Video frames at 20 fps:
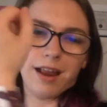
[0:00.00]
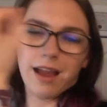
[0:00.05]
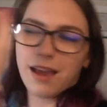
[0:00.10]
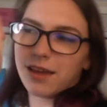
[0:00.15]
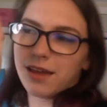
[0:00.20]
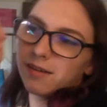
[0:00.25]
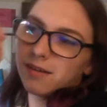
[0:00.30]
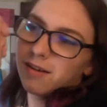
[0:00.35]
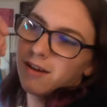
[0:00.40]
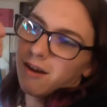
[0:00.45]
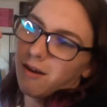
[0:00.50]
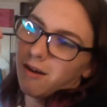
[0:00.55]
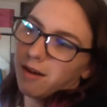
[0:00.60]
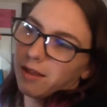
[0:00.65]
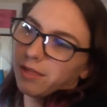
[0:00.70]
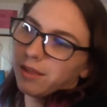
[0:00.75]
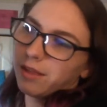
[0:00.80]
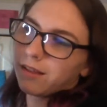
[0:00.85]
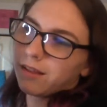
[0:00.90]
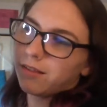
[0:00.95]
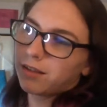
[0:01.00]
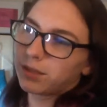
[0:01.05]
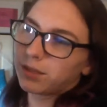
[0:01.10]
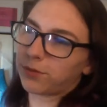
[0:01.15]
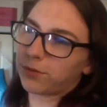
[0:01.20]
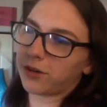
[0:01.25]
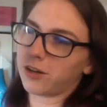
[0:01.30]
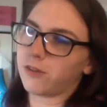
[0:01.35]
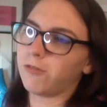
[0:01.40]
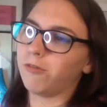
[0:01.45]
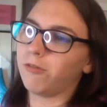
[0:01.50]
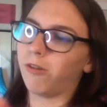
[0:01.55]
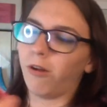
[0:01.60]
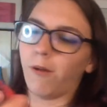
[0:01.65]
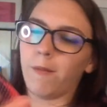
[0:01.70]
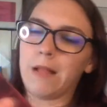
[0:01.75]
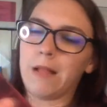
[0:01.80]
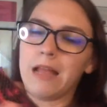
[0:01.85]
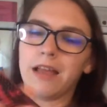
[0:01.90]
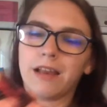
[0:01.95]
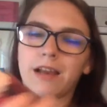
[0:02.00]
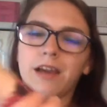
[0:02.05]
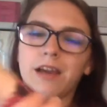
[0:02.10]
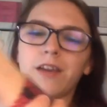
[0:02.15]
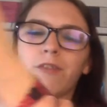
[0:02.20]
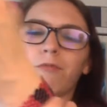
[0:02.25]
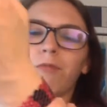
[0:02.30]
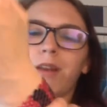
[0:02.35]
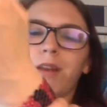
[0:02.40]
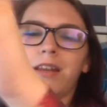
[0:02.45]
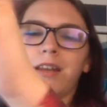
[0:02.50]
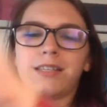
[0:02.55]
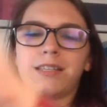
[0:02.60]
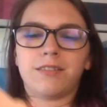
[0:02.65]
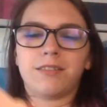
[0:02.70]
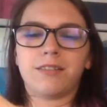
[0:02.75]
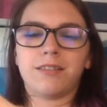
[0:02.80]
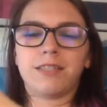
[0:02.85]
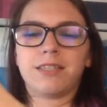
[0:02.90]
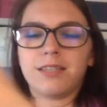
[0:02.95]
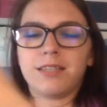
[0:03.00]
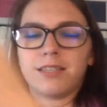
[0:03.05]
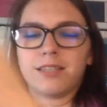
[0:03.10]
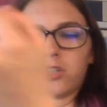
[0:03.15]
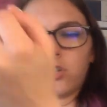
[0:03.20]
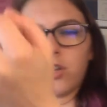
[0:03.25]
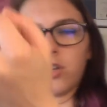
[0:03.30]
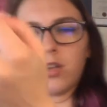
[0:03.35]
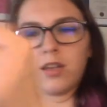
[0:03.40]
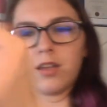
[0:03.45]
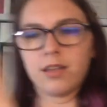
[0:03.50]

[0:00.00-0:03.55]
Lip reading: I don't know. I think it looks pretty cool. Kind of Renaissance-ish.